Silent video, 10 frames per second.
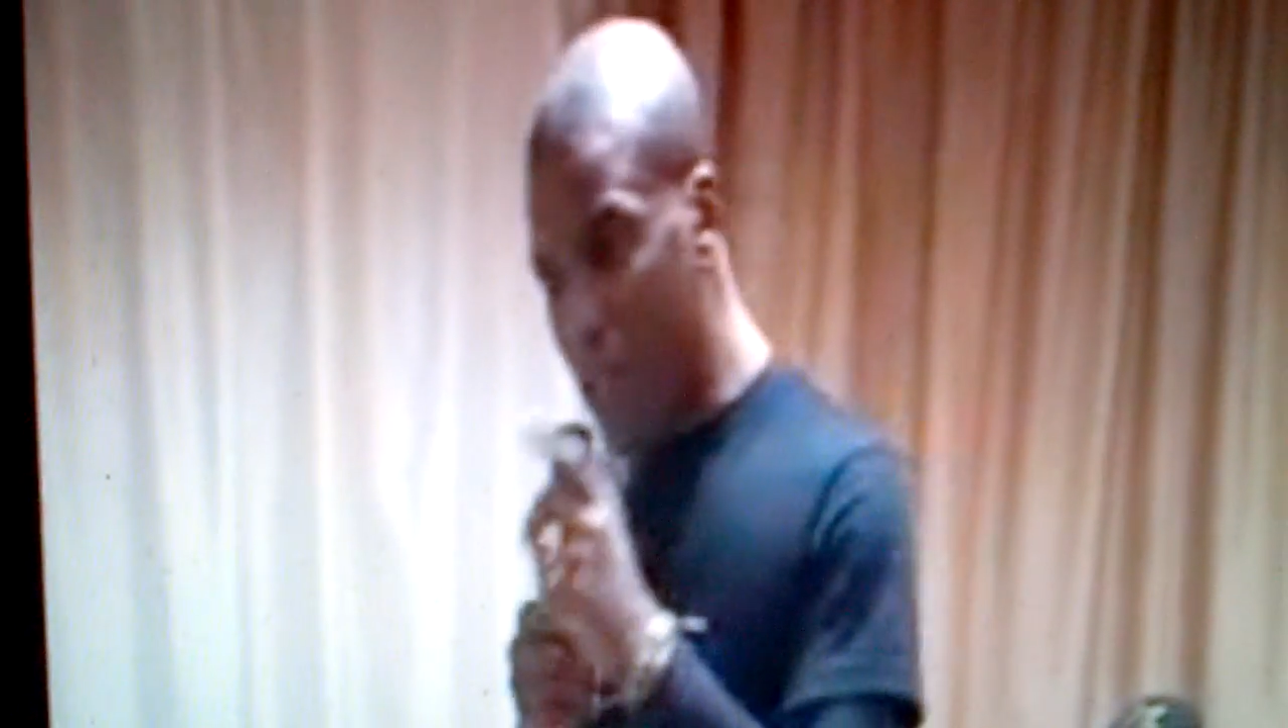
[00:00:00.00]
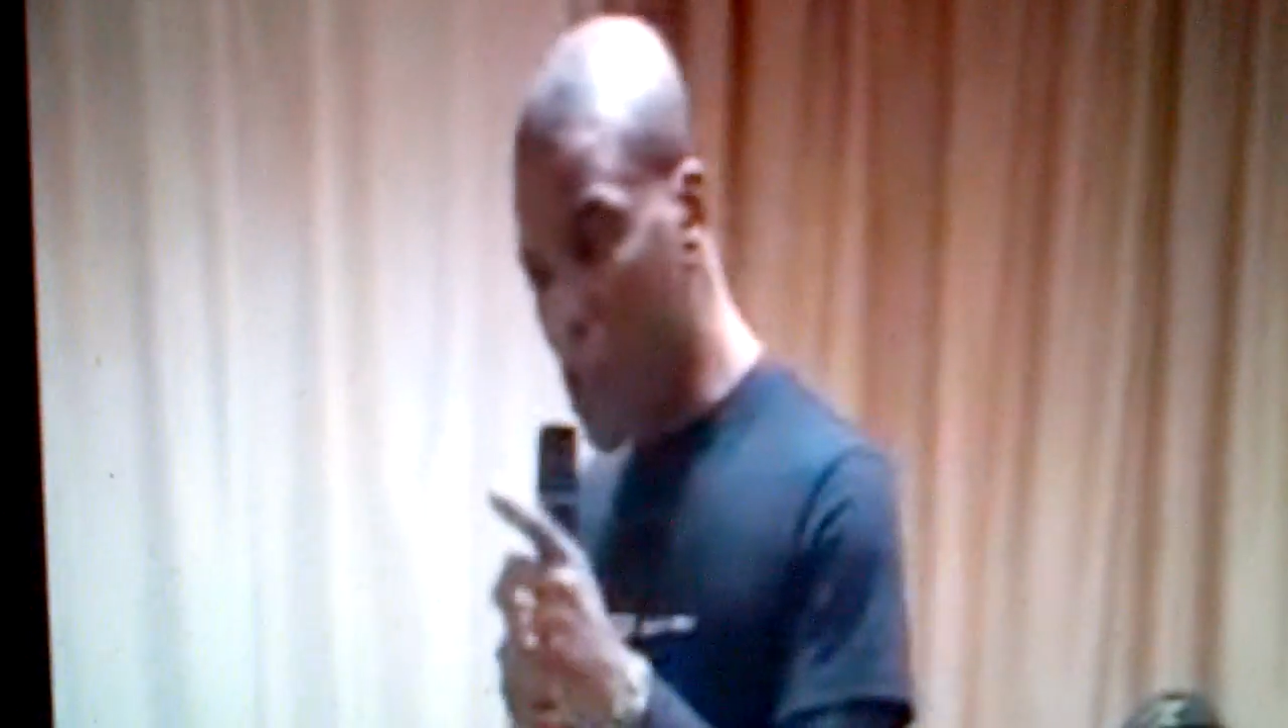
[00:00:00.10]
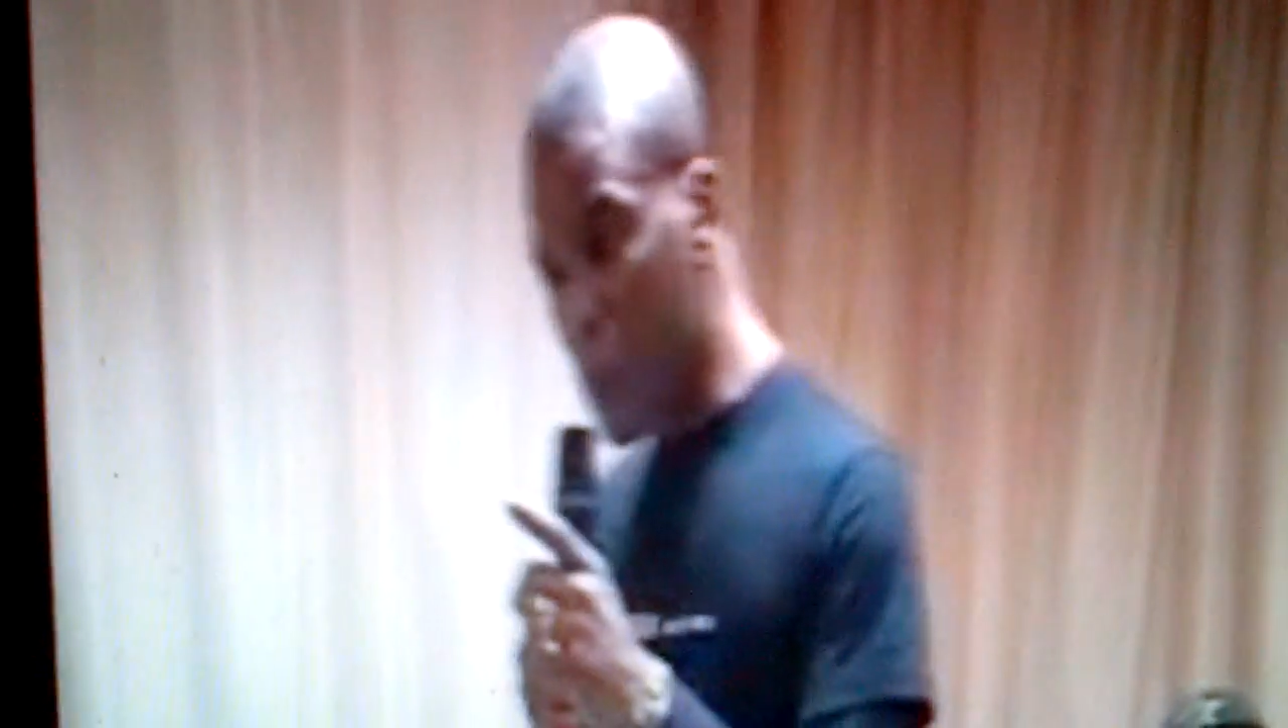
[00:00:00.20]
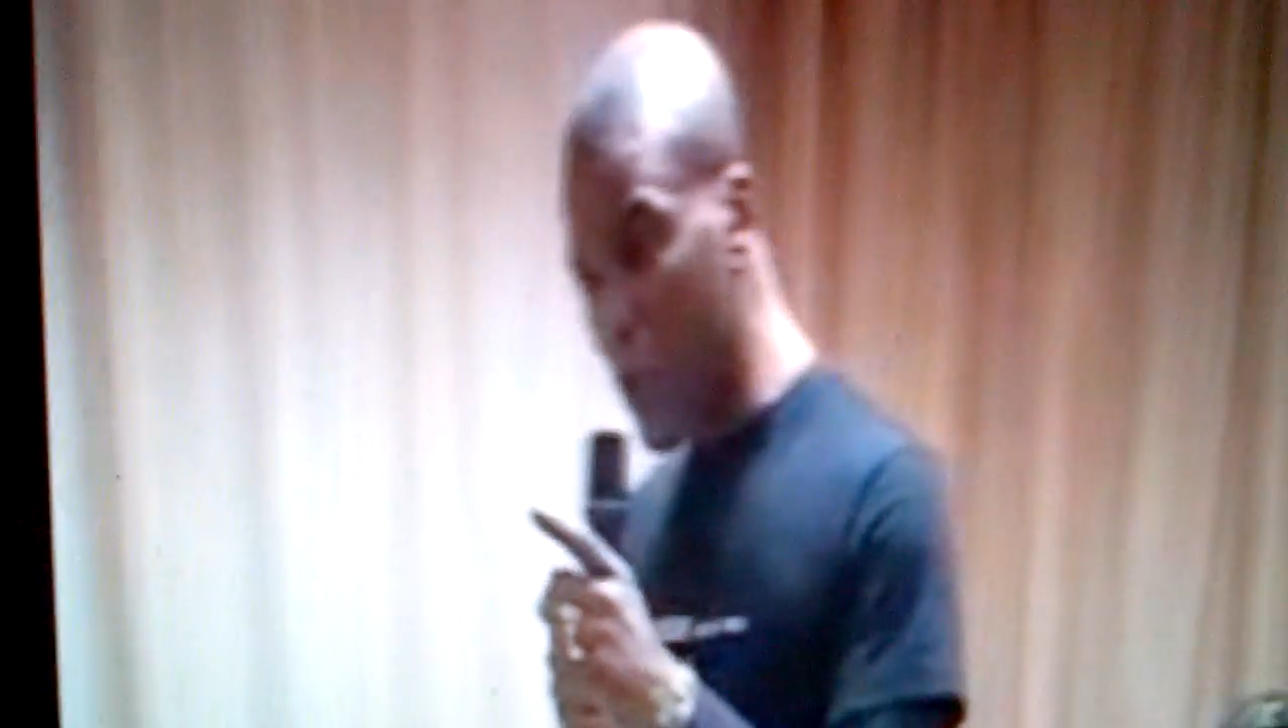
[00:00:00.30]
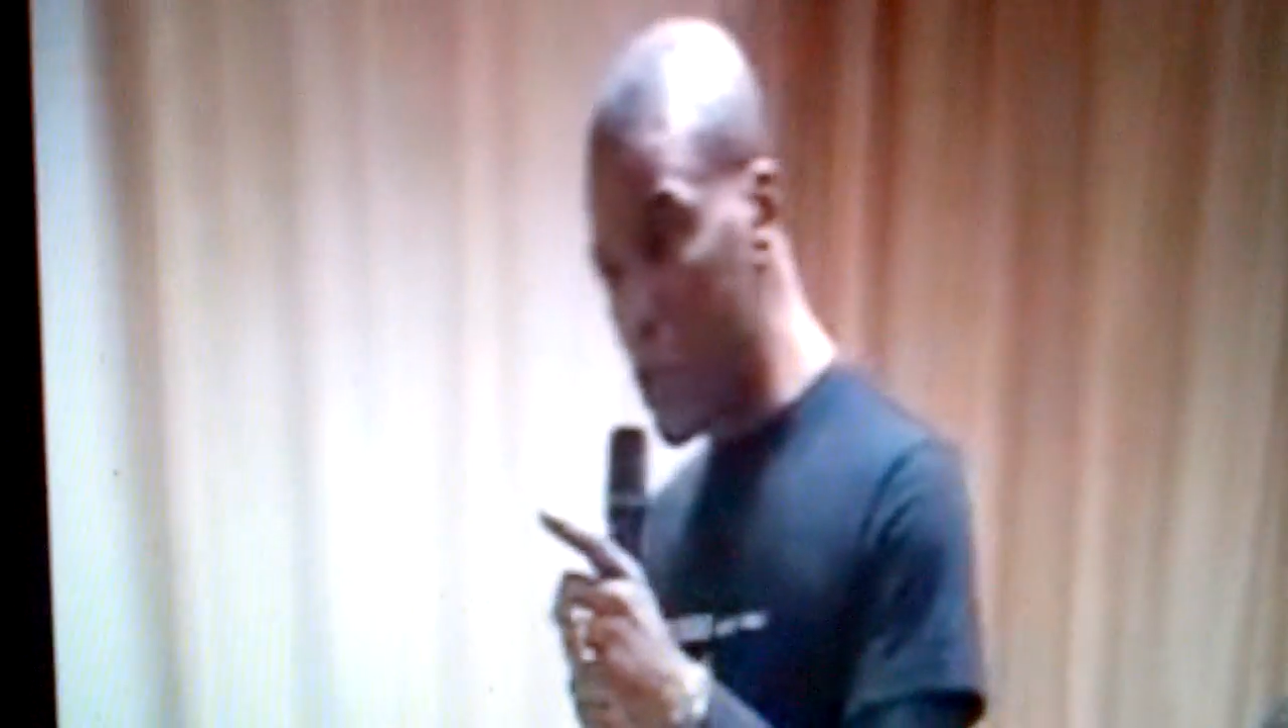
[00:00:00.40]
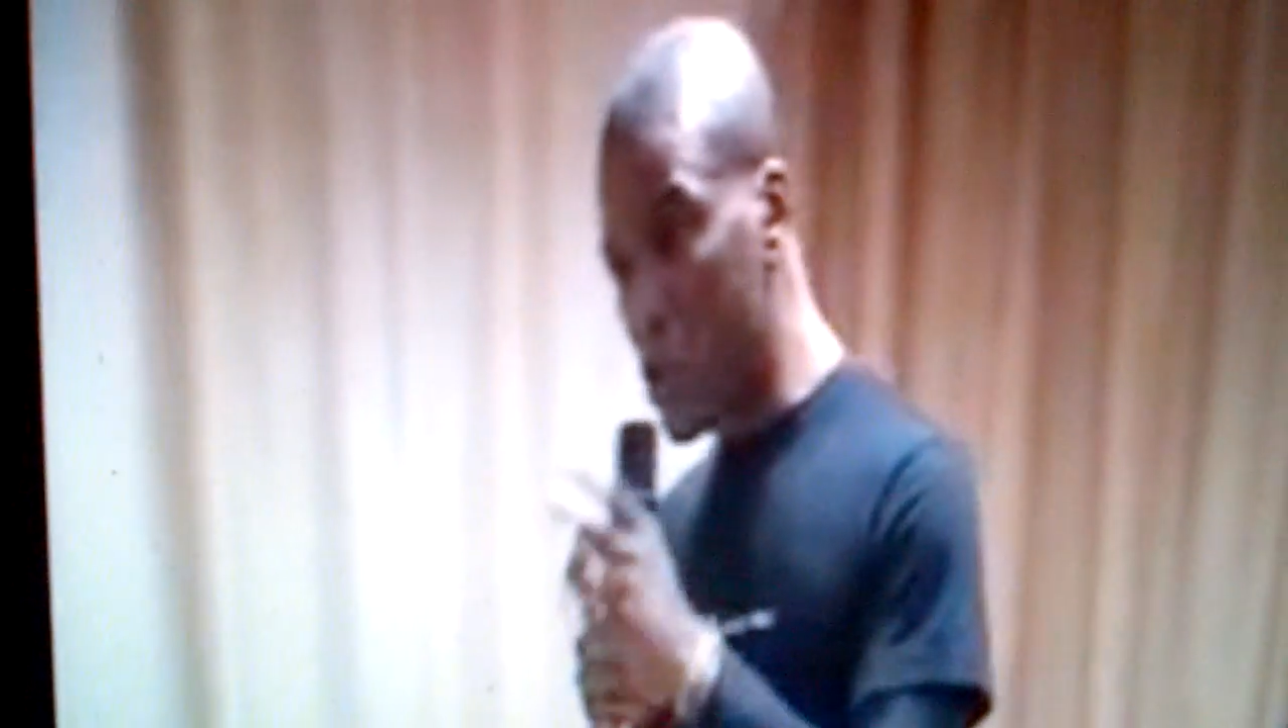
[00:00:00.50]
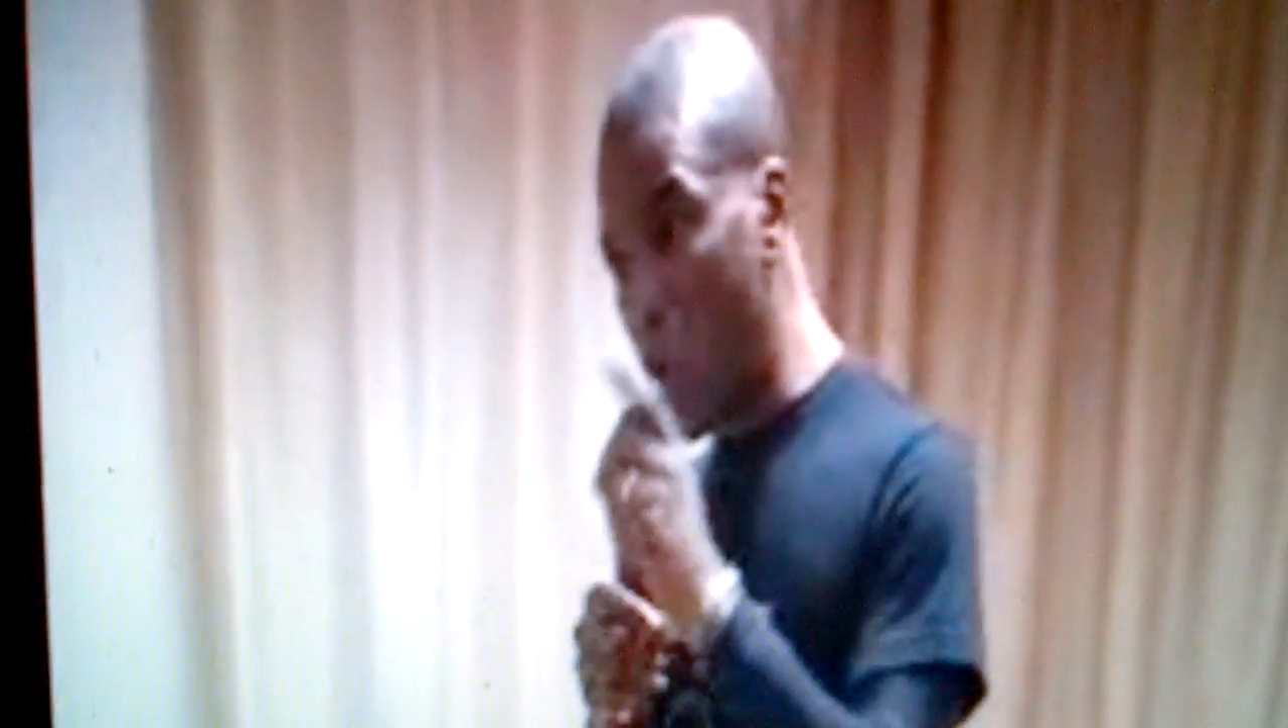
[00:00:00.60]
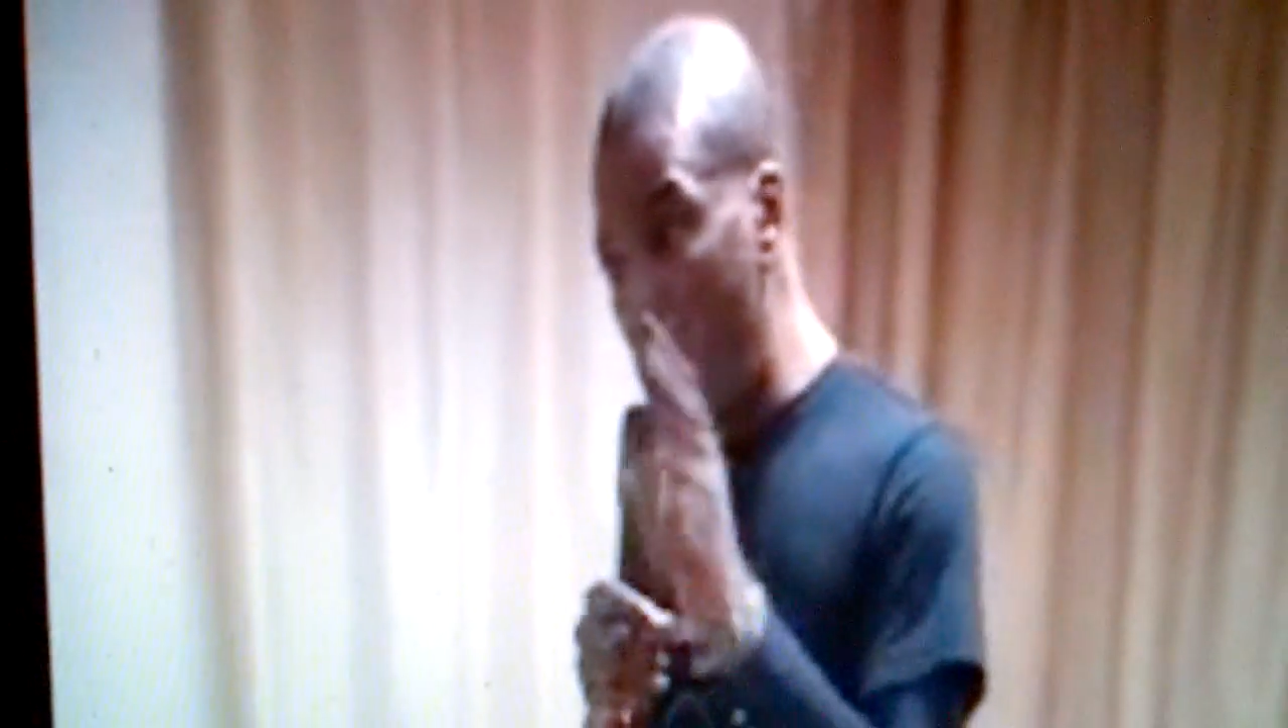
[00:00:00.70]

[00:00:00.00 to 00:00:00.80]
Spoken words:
experts